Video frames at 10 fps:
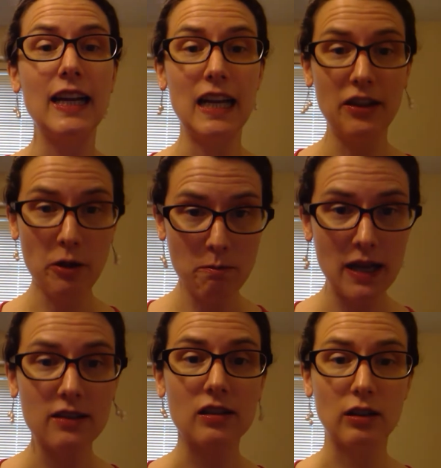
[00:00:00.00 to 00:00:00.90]
in the
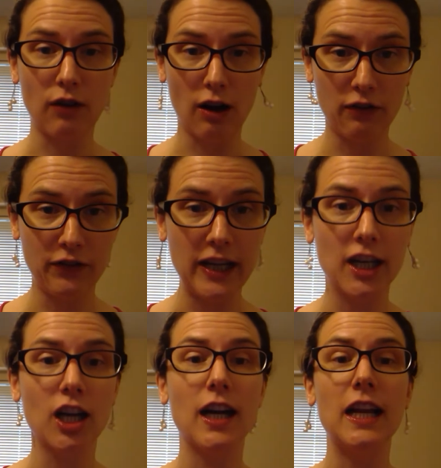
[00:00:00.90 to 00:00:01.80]
midst of our
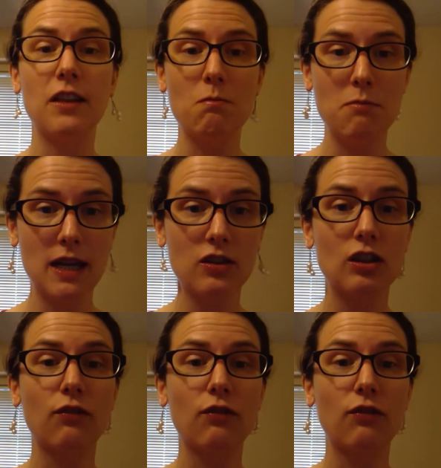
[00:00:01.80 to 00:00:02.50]
fear, in the midst